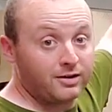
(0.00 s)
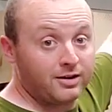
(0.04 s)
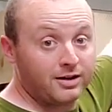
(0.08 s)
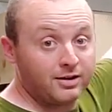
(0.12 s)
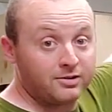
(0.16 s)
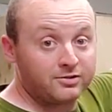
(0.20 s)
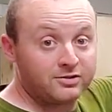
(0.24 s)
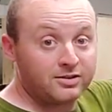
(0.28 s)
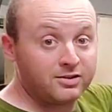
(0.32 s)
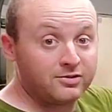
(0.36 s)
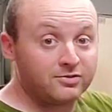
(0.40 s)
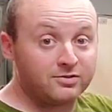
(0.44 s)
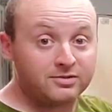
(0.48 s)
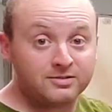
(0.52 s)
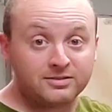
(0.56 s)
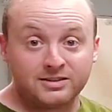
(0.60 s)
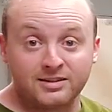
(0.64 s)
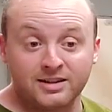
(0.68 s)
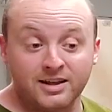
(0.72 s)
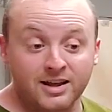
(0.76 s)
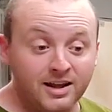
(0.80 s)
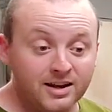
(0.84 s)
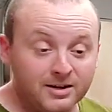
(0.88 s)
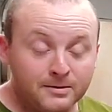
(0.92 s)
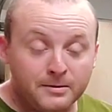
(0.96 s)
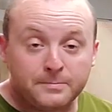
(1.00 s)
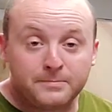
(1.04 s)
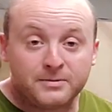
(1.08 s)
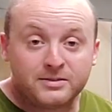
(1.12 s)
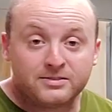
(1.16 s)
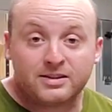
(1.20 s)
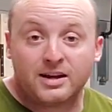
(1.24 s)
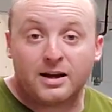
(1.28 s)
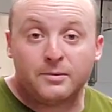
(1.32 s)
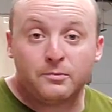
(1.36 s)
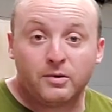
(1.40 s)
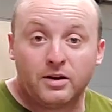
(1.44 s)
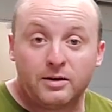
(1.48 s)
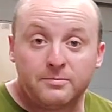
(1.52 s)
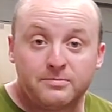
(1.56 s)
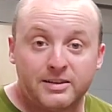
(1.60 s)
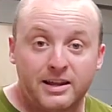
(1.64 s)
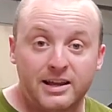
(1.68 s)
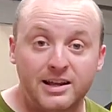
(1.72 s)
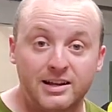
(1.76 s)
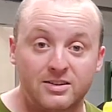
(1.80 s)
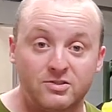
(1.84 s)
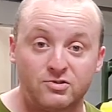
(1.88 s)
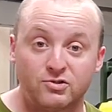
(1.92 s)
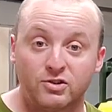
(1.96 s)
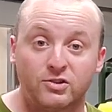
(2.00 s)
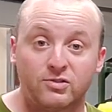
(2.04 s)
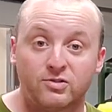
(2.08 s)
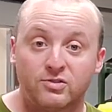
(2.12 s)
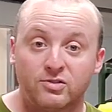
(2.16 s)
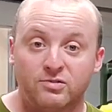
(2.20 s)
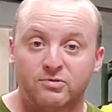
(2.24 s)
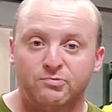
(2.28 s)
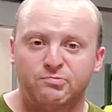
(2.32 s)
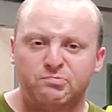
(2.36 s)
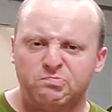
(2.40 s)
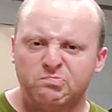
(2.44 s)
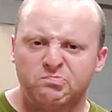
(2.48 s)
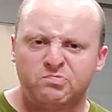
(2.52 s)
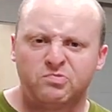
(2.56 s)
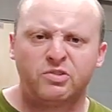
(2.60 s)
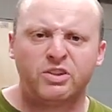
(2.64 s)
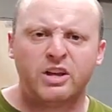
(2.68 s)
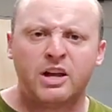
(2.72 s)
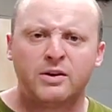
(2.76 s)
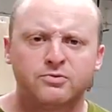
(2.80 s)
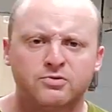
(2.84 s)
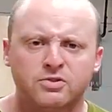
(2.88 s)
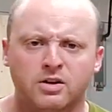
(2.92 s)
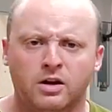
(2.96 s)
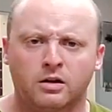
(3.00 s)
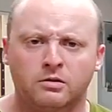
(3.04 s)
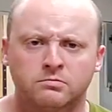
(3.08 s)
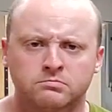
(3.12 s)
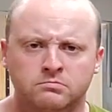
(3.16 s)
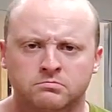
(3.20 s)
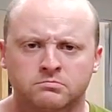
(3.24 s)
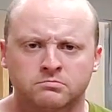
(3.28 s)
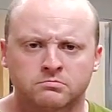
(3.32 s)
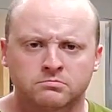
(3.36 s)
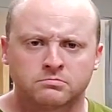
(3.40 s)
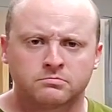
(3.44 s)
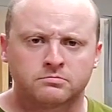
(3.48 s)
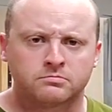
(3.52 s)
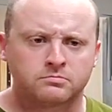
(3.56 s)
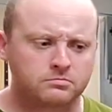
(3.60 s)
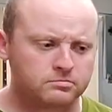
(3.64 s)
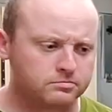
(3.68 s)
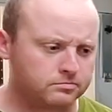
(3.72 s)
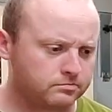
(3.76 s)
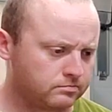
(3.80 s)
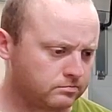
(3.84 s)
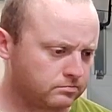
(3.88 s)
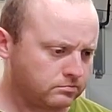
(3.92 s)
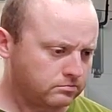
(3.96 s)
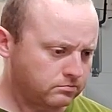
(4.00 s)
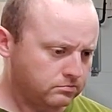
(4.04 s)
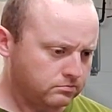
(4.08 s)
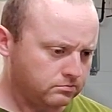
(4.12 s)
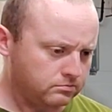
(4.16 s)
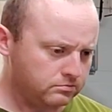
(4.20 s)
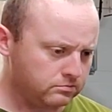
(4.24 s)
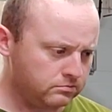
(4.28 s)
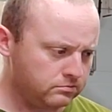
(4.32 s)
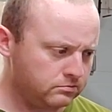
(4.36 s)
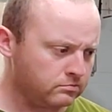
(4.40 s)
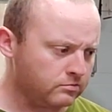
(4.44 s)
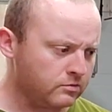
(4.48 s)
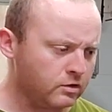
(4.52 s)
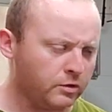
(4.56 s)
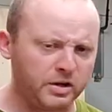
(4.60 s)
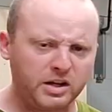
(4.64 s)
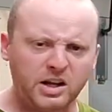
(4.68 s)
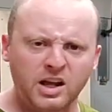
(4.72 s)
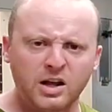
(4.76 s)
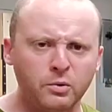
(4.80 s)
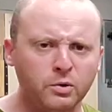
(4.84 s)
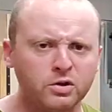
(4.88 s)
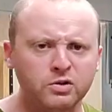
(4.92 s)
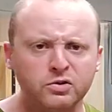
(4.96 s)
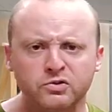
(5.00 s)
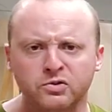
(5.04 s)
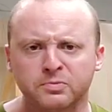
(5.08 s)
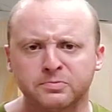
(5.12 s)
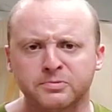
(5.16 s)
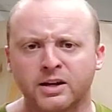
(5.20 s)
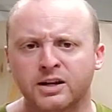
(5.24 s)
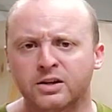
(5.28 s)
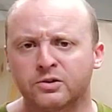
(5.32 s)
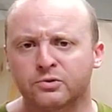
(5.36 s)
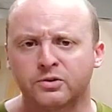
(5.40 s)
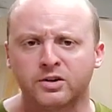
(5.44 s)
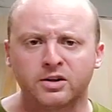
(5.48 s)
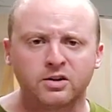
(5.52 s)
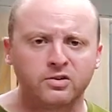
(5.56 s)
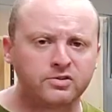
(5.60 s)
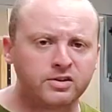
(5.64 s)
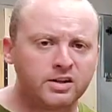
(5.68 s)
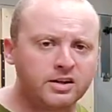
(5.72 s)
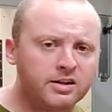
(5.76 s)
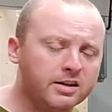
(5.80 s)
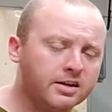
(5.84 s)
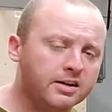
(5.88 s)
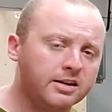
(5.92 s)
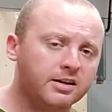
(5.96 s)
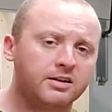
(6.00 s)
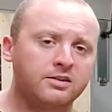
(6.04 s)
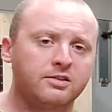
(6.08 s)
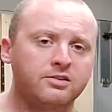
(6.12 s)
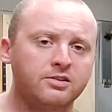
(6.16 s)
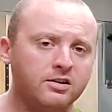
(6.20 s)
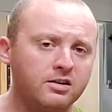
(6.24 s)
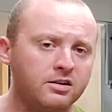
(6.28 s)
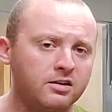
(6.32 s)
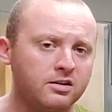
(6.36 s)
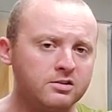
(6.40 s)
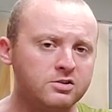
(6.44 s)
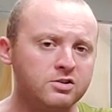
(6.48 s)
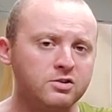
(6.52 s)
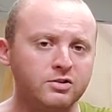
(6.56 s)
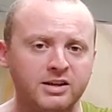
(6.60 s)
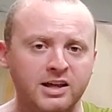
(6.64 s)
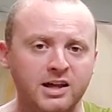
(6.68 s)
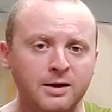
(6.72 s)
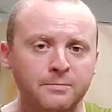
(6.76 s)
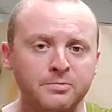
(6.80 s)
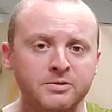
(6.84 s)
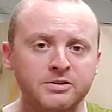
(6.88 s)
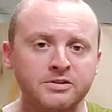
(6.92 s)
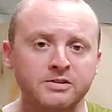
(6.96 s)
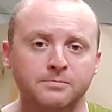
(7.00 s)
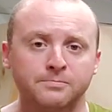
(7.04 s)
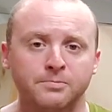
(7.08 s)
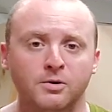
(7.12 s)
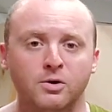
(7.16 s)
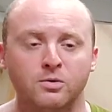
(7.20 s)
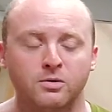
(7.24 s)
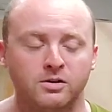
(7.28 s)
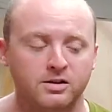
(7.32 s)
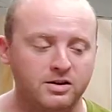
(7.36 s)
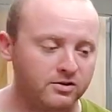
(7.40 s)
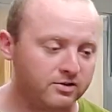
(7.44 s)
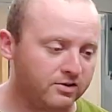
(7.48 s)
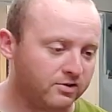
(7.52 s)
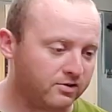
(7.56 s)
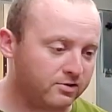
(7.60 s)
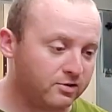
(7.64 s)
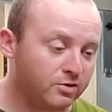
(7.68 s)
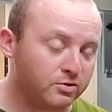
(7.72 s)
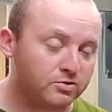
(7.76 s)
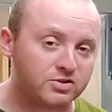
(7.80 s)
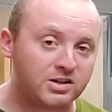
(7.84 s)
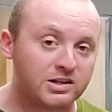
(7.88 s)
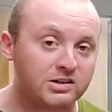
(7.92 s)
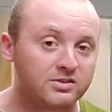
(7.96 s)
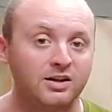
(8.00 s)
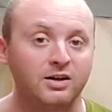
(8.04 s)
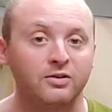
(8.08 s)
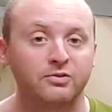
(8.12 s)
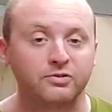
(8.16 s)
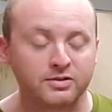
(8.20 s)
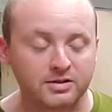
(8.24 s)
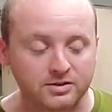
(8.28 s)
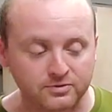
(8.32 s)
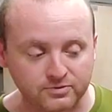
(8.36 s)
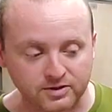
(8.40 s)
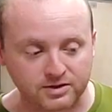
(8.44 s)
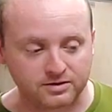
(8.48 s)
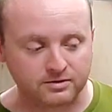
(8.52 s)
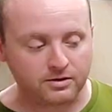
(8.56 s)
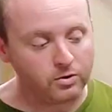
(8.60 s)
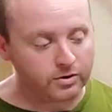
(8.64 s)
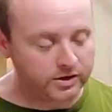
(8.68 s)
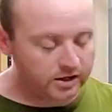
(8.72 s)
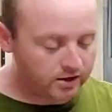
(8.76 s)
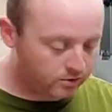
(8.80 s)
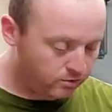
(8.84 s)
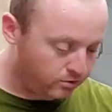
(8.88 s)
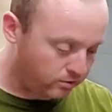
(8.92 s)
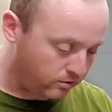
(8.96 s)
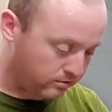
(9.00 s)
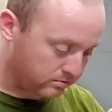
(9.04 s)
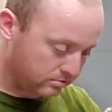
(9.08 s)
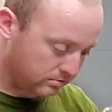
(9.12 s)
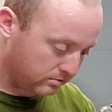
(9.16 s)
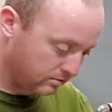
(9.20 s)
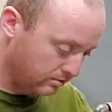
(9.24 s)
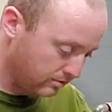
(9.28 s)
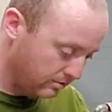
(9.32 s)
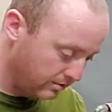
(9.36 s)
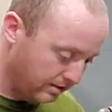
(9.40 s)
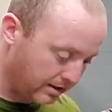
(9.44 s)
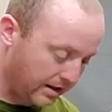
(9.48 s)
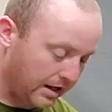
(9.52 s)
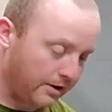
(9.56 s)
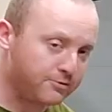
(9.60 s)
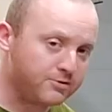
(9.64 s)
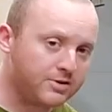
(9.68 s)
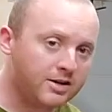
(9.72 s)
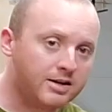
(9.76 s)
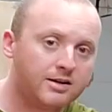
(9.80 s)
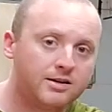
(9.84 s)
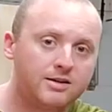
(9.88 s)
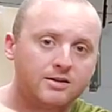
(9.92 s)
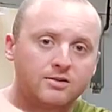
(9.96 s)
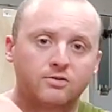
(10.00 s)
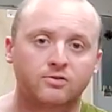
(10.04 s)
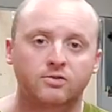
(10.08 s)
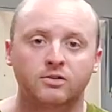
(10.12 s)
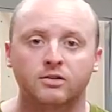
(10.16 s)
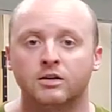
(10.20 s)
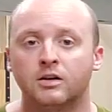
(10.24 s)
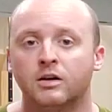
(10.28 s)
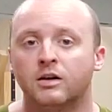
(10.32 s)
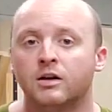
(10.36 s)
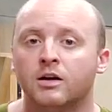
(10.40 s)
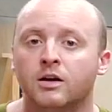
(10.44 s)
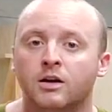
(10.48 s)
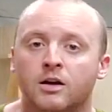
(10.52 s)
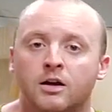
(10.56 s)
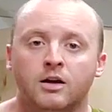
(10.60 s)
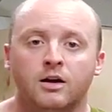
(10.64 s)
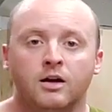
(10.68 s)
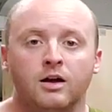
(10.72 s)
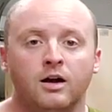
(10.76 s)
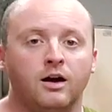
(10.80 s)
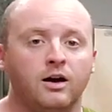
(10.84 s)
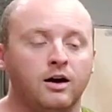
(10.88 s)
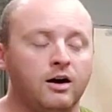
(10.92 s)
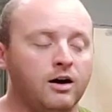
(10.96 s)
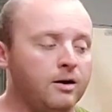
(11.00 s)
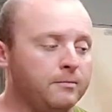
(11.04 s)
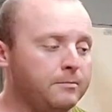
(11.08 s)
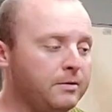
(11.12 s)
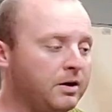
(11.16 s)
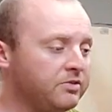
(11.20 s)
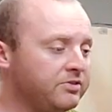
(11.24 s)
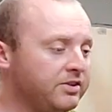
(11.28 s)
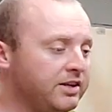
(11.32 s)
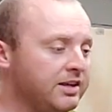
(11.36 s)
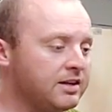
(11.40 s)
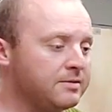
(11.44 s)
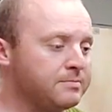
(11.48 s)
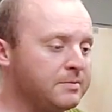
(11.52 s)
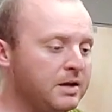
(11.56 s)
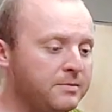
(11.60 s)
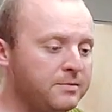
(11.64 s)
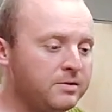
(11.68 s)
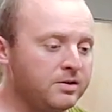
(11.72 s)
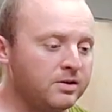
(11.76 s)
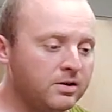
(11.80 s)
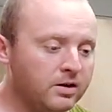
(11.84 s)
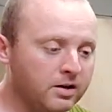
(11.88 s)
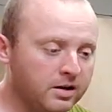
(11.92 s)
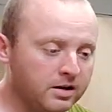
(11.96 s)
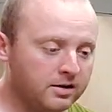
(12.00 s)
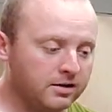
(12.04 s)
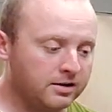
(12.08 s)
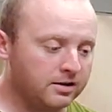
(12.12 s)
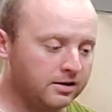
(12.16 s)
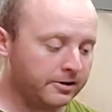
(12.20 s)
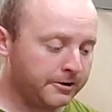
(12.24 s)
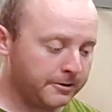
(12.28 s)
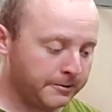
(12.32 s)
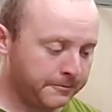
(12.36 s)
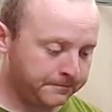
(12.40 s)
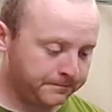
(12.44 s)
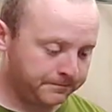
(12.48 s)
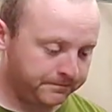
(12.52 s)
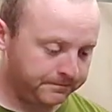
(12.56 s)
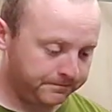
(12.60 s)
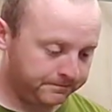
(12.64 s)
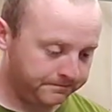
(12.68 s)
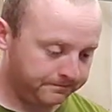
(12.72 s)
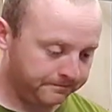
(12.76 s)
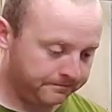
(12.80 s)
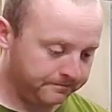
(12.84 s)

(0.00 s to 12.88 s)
garage, because there might be a time when I'm taking just the FJ. Like, hey, we're gonna do some tight trails, yada. You can't bring your boat because it's no chance in hell it's gonna fit. Okay, cool. FJ it is. I'll take maybe our